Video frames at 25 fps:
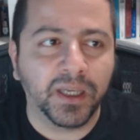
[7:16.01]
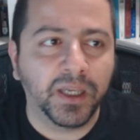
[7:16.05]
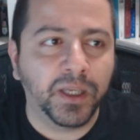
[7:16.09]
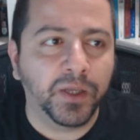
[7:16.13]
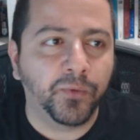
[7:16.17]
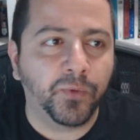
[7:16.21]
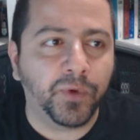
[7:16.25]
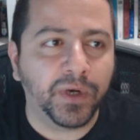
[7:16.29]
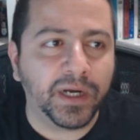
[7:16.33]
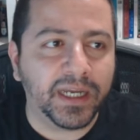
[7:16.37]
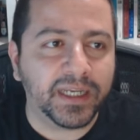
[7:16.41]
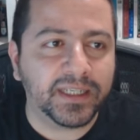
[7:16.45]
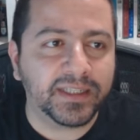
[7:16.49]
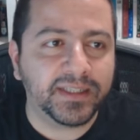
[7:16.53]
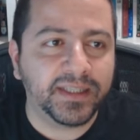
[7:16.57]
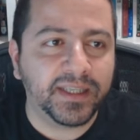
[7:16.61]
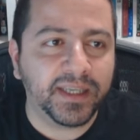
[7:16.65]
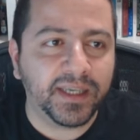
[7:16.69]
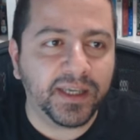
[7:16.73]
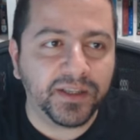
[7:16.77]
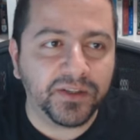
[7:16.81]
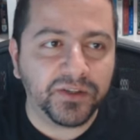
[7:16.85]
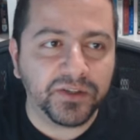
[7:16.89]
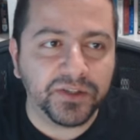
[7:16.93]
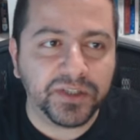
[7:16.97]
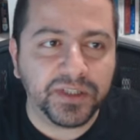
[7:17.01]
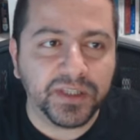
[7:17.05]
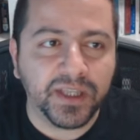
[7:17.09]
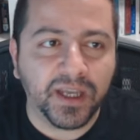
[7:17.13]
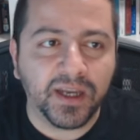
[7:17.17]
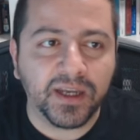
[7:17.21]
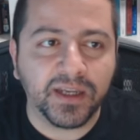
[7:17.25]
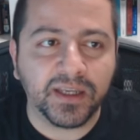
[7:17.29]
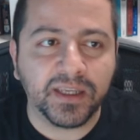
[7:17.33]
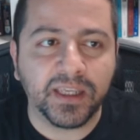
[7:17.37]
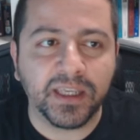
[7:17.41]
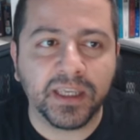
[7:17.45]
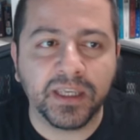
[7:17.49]
Whereas the other
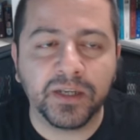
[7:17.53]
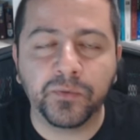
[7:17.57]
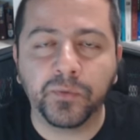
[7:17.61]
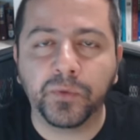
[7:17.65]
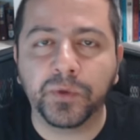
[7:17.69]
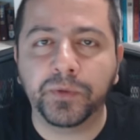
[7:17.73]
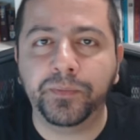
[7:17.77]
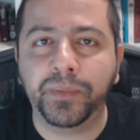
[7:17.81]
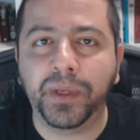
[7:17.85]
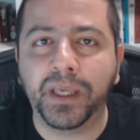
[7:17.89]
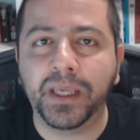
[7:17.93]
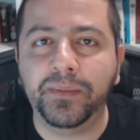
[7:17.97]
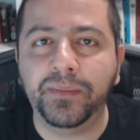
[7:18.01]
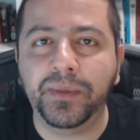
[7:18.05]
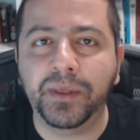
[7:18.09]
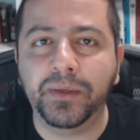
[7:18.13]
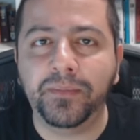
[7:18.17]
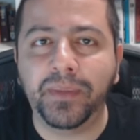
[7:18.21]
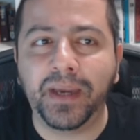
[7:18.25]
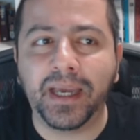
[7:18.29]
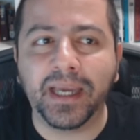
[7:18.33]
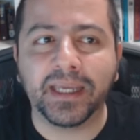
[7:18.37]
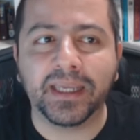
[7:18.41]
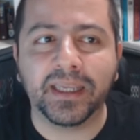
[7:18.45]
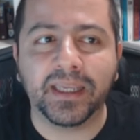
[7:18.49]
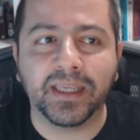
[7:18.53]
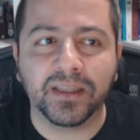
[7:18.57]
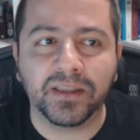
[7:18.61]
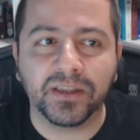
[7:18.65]
stock, it would pay me back in